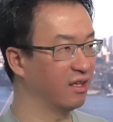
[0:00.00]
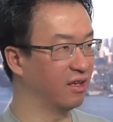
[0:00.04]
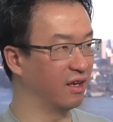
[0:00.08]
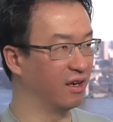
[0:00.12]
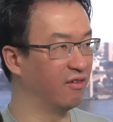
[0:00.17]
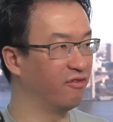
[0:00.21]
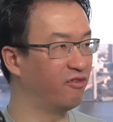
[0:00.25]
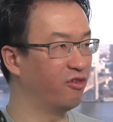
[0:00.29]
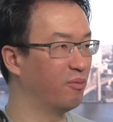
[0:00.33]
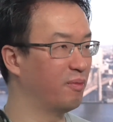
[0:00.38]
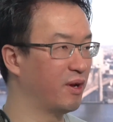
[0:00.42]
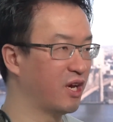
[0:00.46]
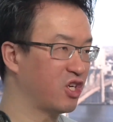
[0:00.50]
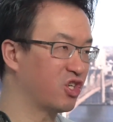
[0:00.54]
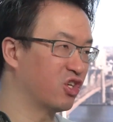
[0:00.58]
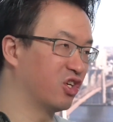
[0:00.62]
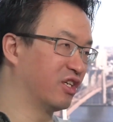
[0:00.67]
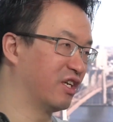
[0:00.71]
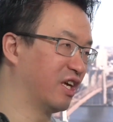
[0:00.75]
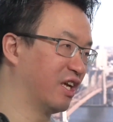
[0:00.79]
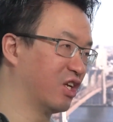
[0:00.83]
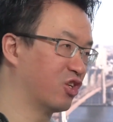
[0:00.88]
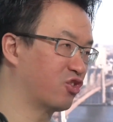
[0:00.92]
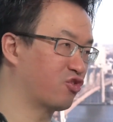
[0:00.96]
the information
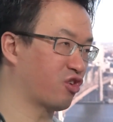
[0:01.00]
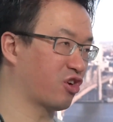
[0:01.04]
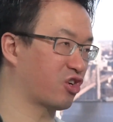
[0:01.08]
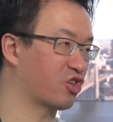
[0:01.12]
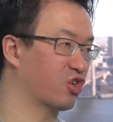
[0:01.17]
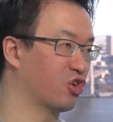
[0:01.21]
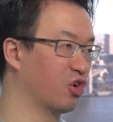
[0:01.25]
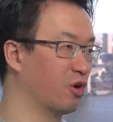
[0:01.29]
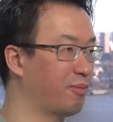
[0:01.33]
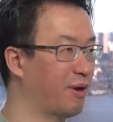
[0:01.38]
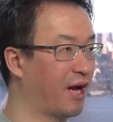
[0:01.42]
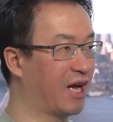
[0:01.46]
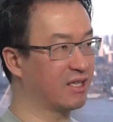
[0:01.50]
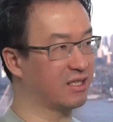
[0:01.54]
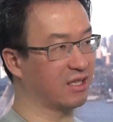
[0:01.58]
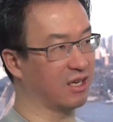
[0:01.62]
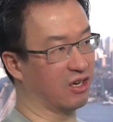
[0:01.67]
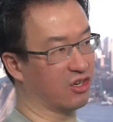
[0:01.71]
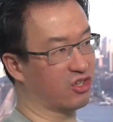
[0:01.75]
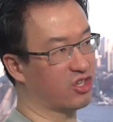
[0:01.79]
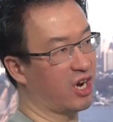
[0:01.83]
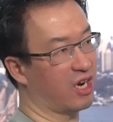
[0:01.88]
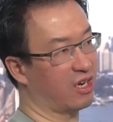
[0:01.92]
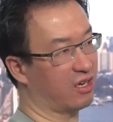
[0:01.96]
data structure you're passing a
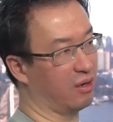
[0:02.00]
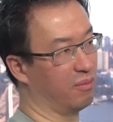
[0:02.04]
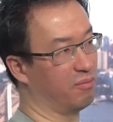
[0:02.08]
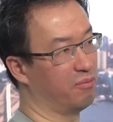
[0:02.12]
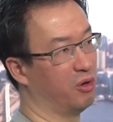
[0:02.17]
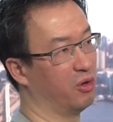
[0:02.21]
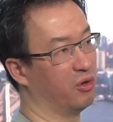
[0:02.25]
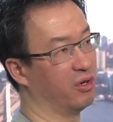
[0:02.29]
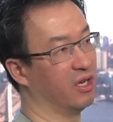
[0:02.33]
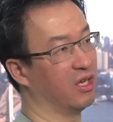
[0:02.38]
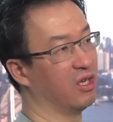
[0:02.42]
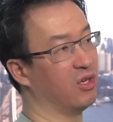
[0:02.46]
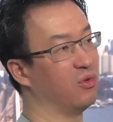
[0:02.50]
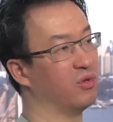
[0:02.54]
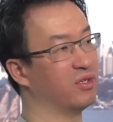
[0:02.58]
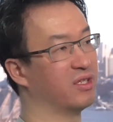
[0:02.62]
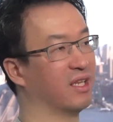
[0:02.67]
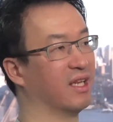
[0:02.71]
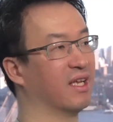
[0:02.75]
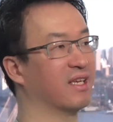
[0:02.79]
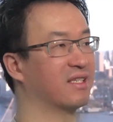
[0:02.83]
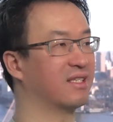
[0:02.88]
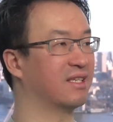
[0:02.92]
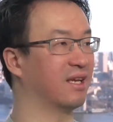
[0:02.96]
chat component and using
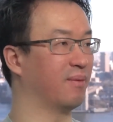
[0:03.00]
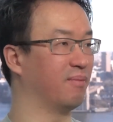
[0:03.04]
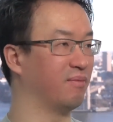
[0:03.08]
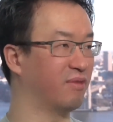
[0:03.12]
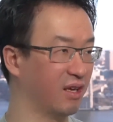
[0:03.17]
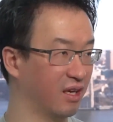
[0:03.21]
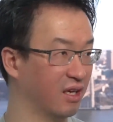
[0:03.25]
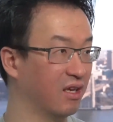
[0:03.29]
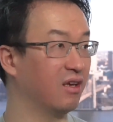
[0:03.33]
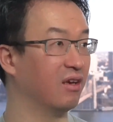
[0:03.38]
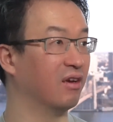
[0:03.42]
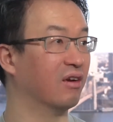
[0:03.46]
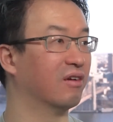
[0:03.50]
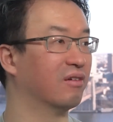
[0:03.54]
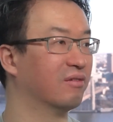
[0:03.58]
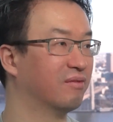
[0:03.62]
that same thing here.